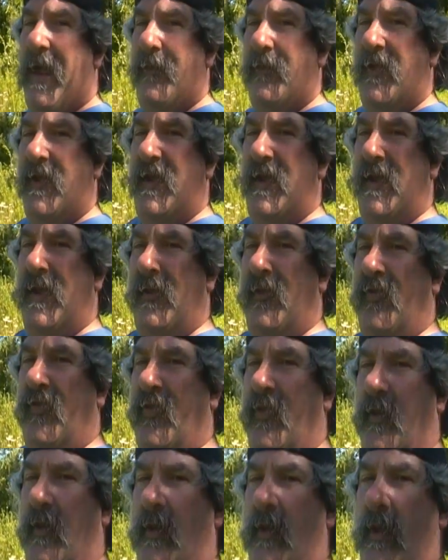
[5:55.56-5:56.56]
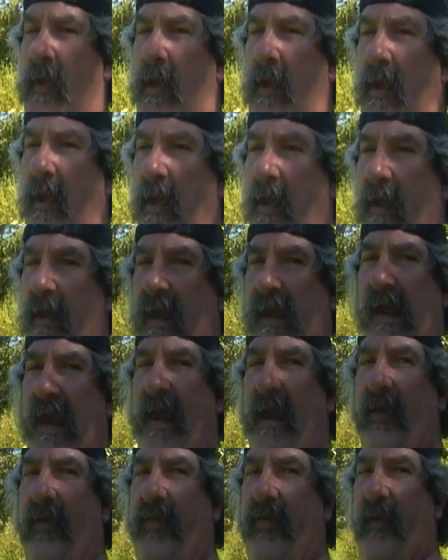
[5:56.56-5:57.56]
5 days, the
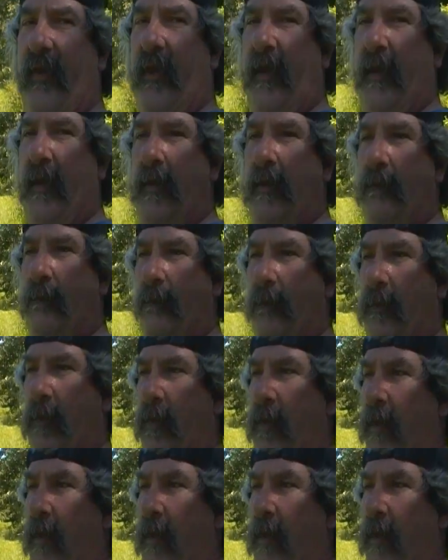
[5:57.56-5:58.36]
guy said,